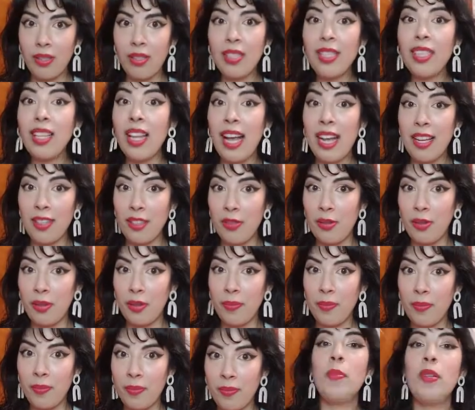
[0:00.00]

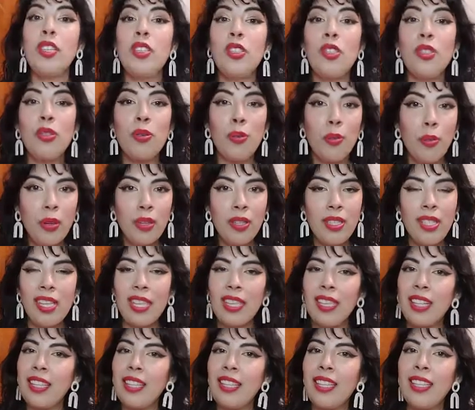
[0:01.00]
classroom, be sure to
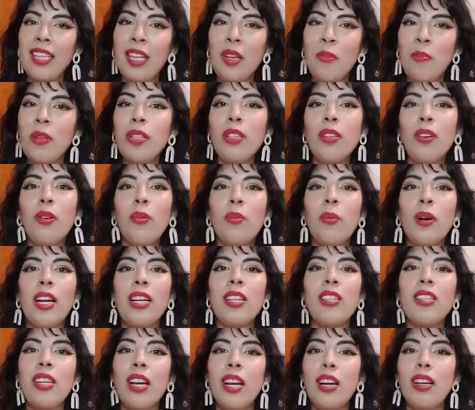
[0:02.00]
click the link below where I
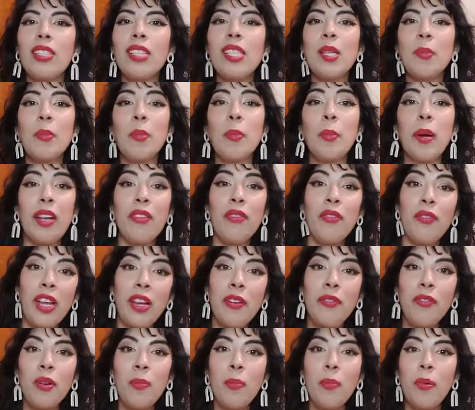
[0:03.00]
share some of my
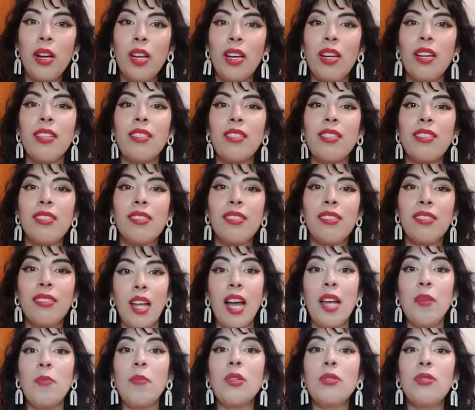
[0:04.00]
favorite products
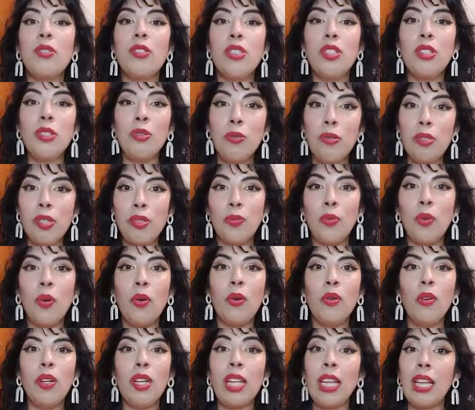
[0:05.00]
and most
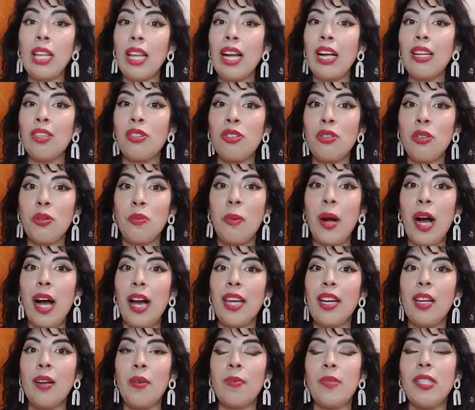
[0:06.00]
useful classroom
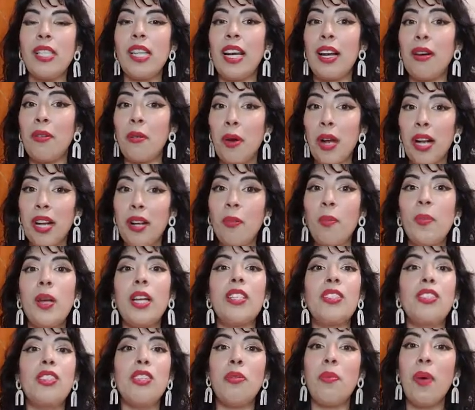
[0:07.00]
items that I
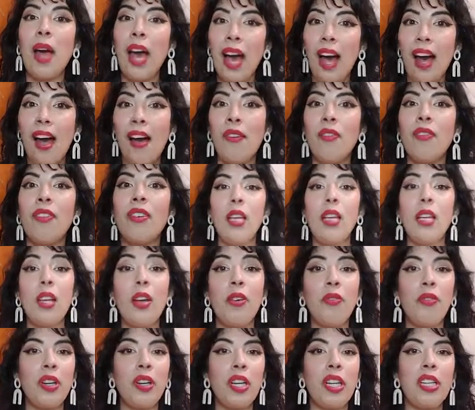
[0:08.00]
recommend you have. Now,
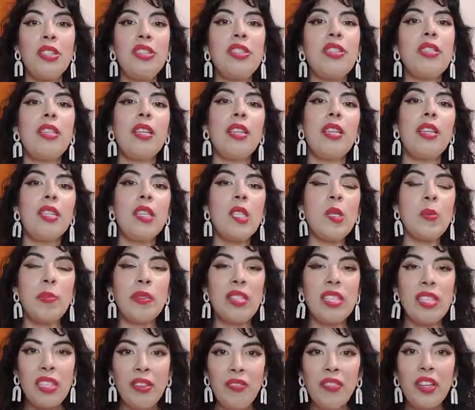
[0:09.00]
if you're interested in
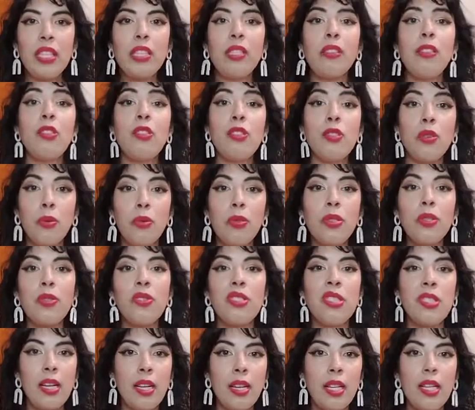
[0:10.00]
specifically social
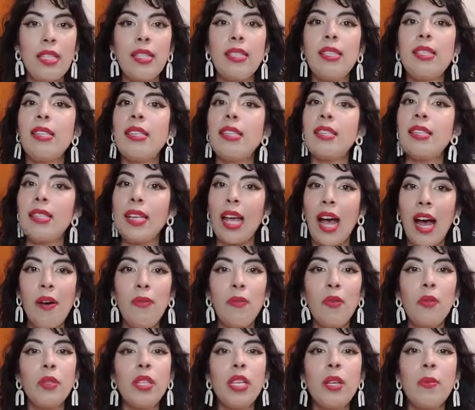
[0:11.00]
studies,
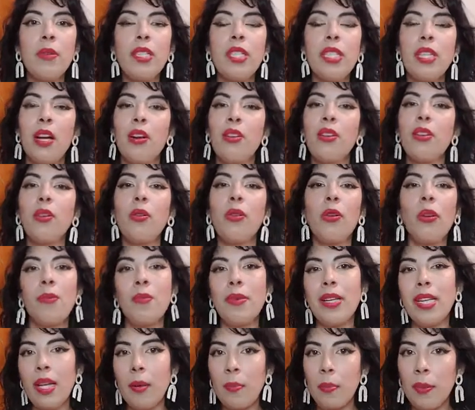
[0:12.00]
scaffolding material, or
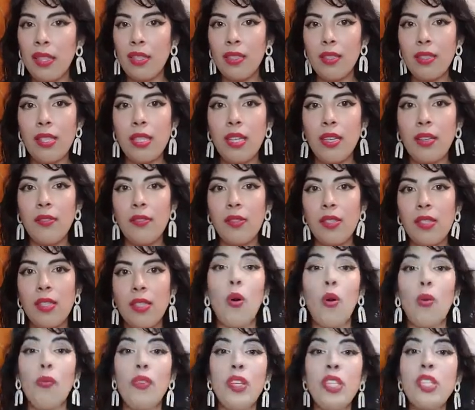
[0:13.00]
manipulatives,
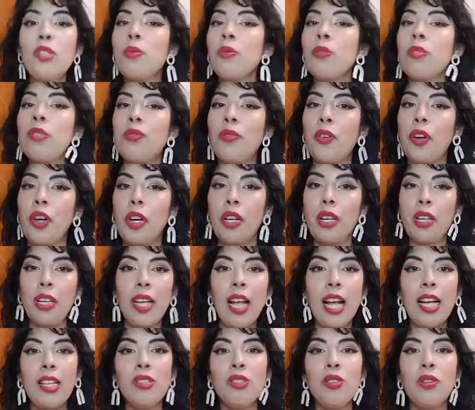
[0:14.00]
or visuals for your
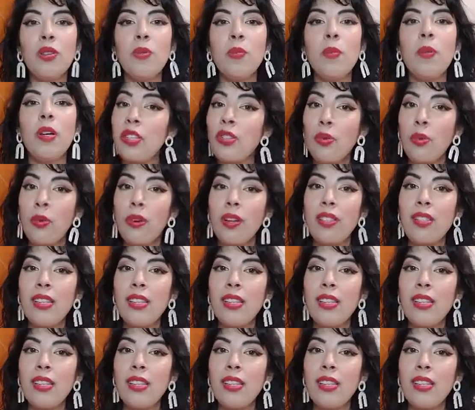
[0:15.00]
classroom, be sure to